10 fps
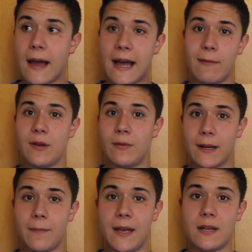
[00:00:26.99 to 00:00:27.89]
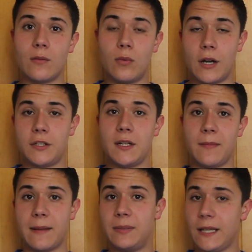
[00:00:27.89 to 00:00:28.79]
I would recommend watching
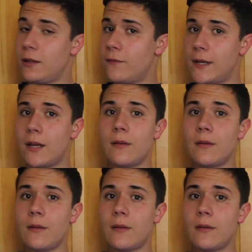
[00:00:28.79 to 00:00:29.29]
my playthrough video.